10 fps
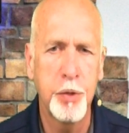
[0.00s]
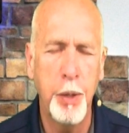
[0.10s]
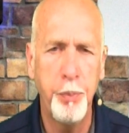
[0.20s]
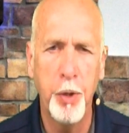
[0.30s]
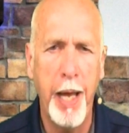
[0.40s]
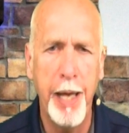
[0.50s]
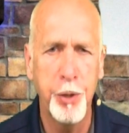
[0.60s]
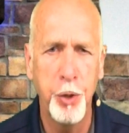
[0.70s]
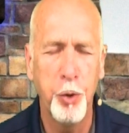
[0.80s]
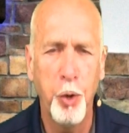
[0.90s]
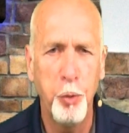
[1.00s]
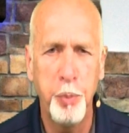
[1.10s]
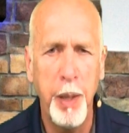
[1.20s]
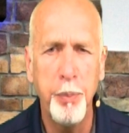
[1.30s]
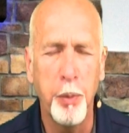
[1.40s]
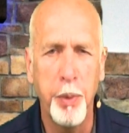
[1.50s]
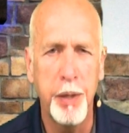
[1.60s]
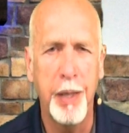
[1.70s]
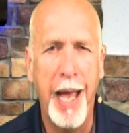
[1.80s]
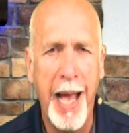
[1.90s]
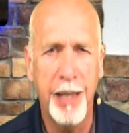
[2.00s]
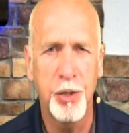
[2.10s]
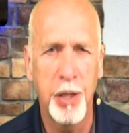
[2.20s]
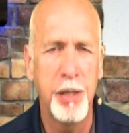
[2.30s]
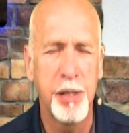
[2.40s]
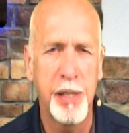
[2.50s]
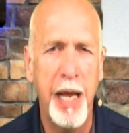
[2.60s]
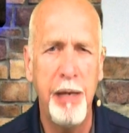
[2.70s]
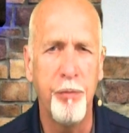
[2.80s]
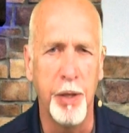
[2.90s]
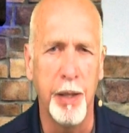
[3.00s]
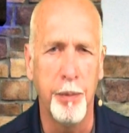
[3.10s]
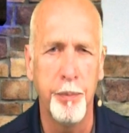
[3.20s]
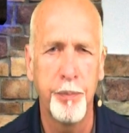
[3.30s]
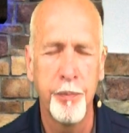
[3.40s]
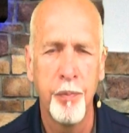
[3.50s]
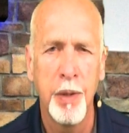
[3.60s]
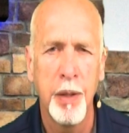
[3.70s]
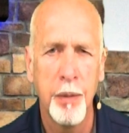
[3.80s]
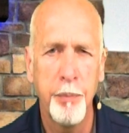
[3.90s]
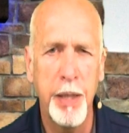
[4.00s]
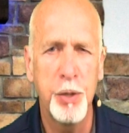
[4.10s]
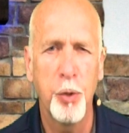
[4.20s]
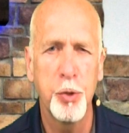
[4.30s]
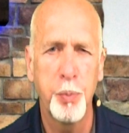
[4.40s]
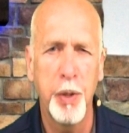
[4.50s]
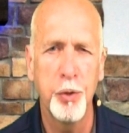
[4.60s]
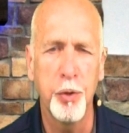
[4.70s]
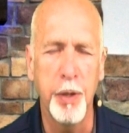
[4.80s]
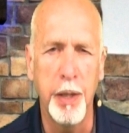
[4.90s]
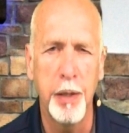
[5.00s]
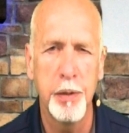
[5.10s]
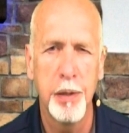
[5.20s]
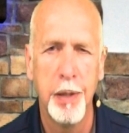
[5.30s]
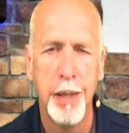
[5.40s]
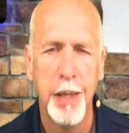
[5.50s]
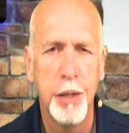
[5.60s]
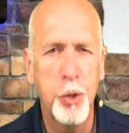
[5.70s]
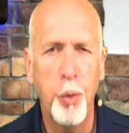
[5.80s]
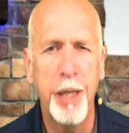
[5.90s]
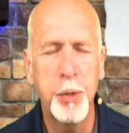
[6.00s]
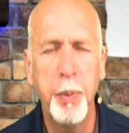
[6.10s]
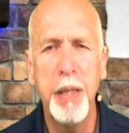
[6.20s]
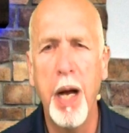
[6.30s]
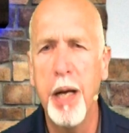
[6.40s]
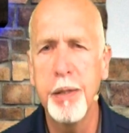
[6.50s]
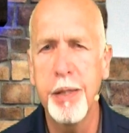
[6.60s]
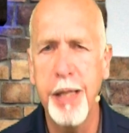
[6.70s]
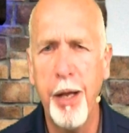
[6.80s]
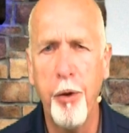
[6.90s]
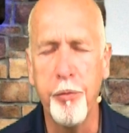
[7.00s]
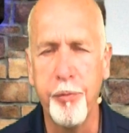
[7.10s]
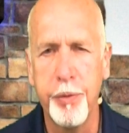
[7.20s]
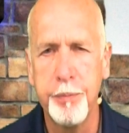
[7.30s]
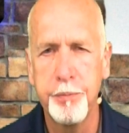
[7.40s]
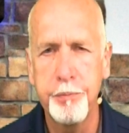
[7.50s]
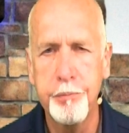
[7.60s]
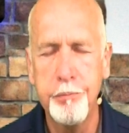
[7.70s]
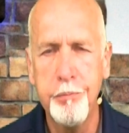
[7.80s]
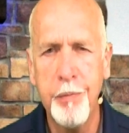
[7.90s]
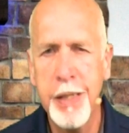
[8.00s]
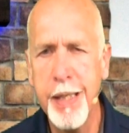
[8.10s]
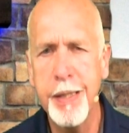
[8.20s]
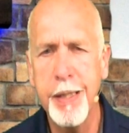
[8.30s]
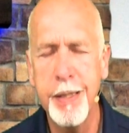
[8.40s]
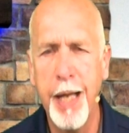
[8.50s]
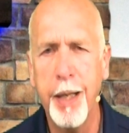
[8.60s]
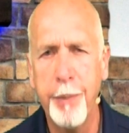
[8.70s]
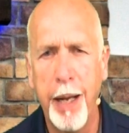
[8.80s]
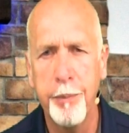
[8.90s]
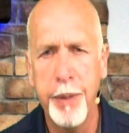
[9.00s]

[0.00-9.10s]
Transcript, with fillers: tip your hat to your own people, but to actually save them based on spiritual things. So it's beyond self. Since it's not about